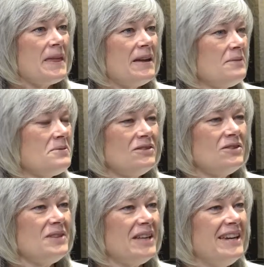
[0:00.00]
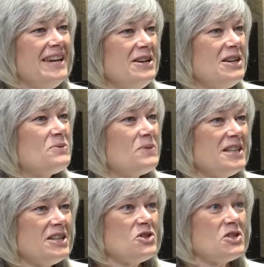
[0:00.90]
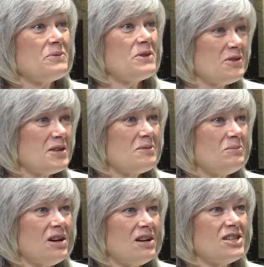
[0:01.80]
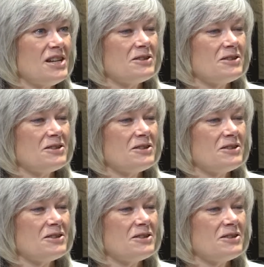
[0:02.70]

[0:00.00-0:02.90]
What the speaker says: Absolutely. It's really interesting when you think of blockchain,